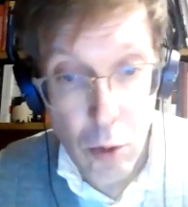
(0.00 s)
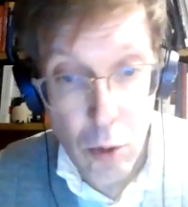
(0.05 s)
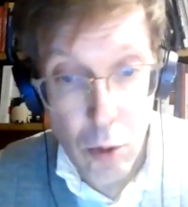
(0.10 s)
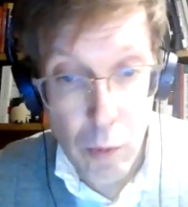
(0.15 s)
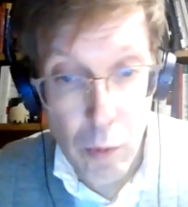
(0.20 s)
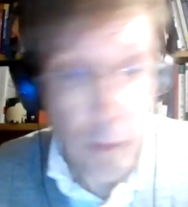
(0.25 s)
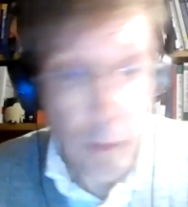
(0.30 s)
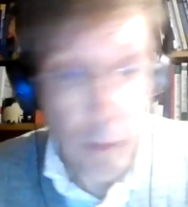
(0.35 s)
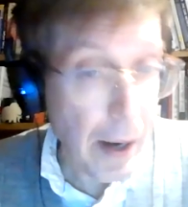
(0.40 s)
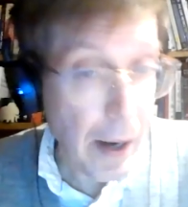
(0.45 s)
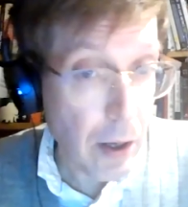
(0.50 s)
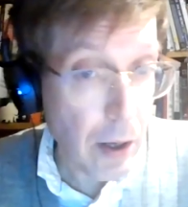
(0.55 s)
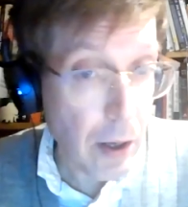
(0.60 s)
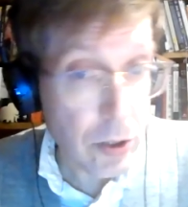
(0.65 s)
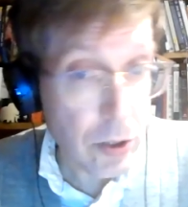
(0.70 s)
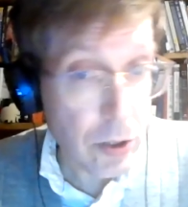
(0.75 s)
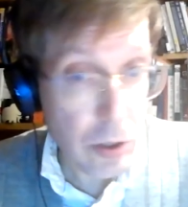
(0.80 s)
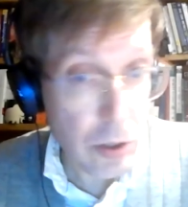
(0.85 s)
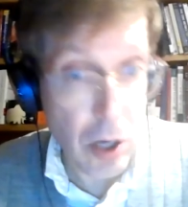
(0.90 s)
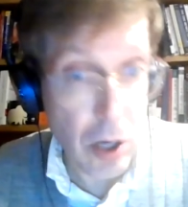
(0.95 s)
We might
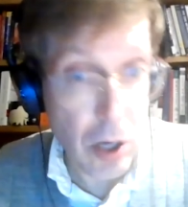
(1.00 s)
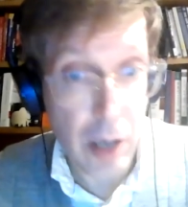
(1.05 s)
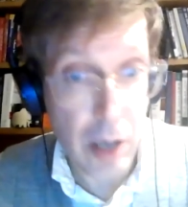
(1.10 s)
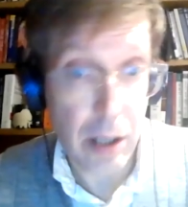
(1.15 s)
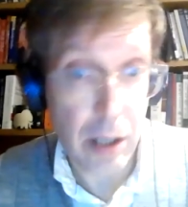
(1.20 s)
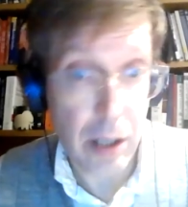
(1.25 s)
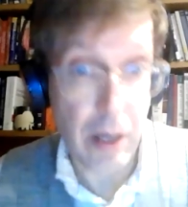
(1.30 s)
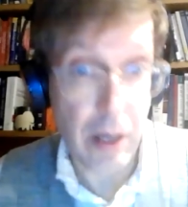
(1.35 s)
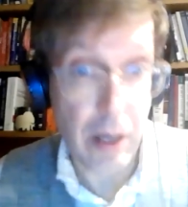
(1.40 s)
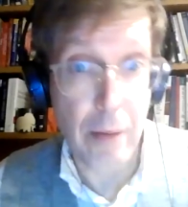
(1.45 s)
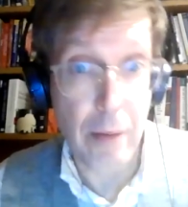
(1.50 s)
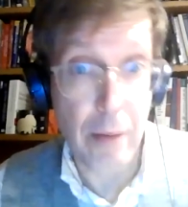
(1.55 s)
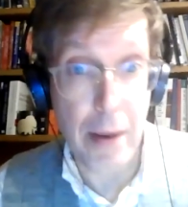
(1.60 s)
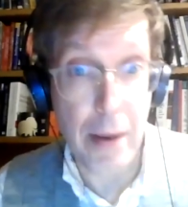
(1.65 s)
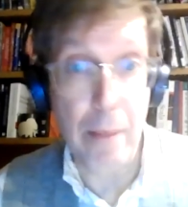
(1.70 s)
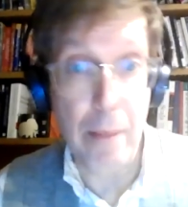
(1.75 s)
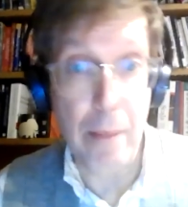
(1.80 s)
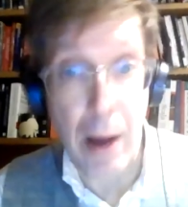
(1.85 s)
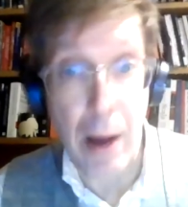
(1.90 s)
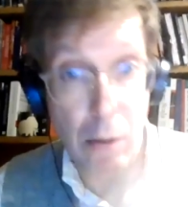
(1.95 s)
also talk a little bit
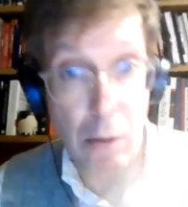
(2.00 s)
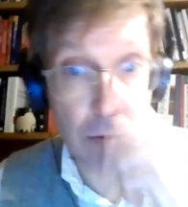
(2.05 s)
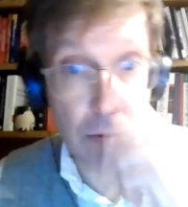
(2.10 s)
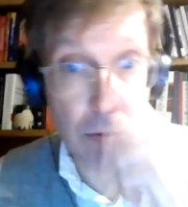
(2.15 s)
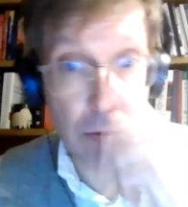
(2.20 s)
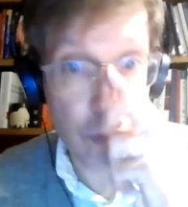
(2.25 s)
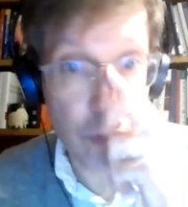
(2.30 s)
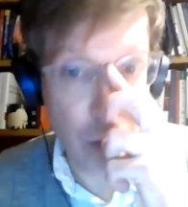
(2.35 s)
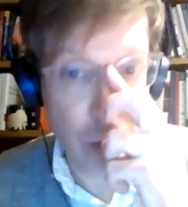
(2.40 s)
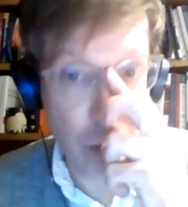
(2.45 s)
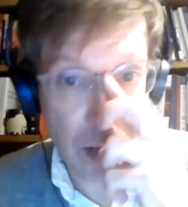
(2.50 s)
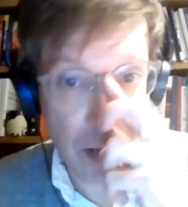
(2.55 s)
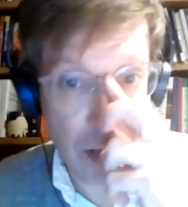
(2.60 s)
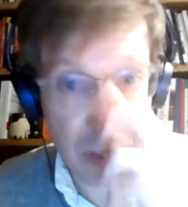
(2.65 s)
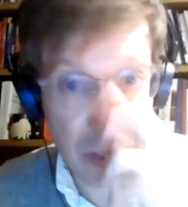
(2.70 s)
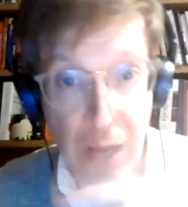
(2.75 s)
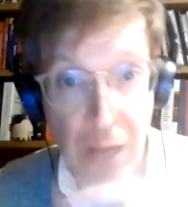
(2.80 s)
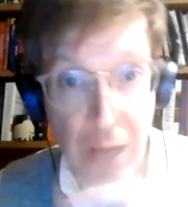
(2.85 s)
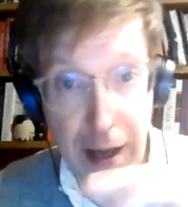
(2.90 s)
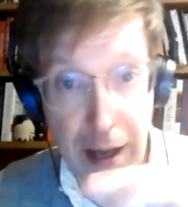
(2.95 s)
about trust
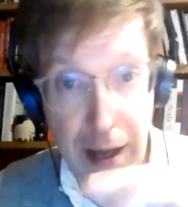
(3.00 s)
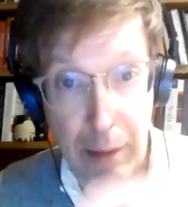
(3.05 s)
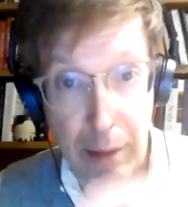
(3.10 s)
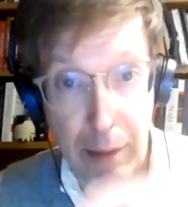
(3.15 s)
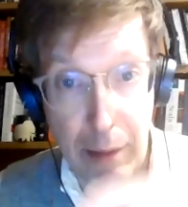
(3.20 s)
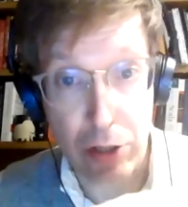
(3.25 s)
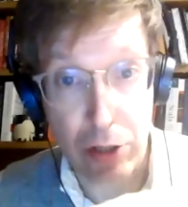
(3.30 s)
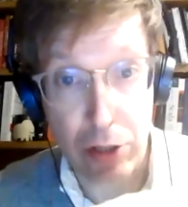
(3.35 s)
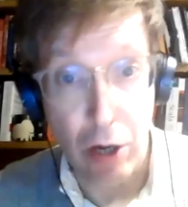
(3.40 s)
dynamics